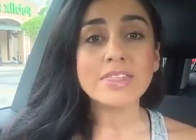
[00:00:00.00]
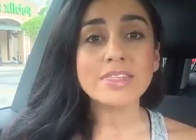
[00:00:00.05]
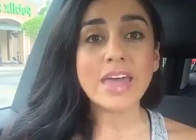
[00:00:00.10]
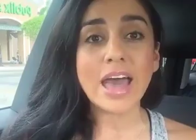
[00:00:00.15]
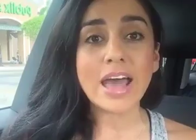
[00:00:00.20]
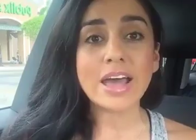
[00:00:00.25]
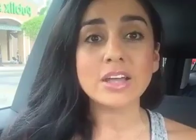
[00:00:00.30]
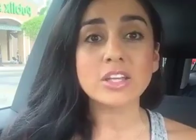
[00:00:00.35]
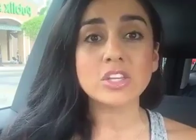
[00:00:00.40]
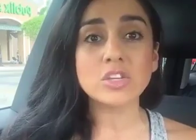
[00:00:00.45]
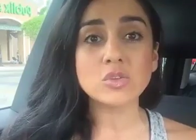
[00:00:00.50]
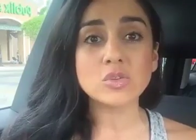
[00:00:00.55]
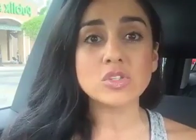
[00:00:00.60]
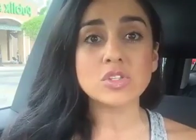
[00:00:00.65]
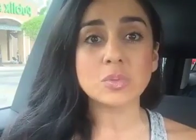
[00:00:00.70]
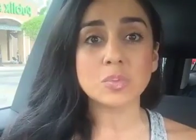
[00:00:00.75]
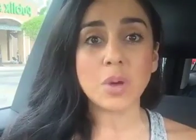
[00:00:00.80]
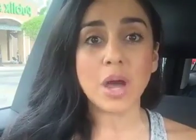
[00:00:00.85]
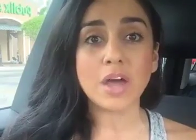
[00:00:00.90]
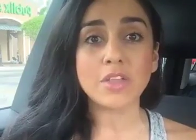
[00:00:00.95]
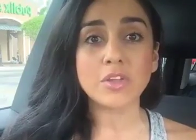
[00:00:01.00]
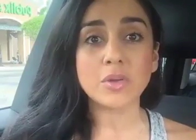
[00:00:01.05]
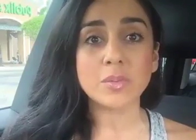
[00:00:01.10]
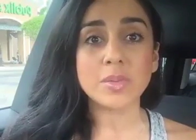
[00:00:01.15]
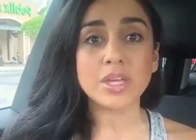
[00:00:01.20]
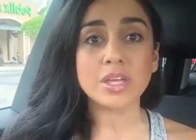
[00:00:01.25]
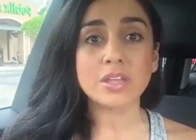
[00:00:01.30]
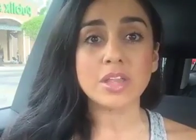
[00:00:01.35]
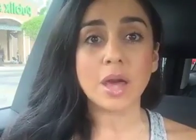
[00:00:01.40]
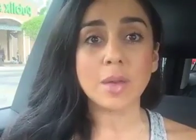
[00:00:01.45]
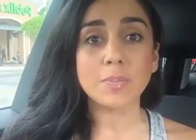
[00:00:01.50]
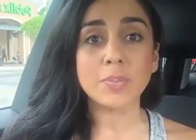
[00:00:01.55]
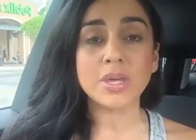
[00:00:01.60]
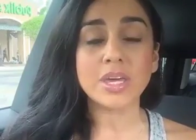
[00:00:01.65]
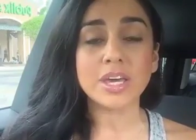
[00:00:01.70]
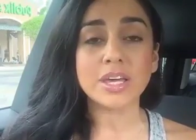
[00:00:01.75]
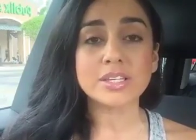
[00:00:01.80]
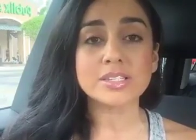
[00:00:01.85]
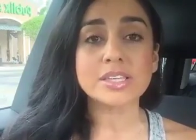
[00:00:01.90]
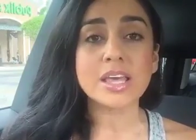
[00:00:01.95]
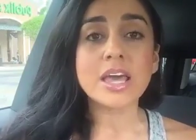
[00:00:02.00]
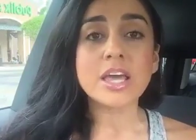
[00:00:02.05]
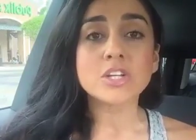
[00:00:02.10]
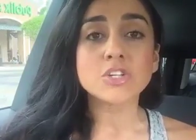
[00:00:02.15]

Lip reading: that used to bother me a lot, because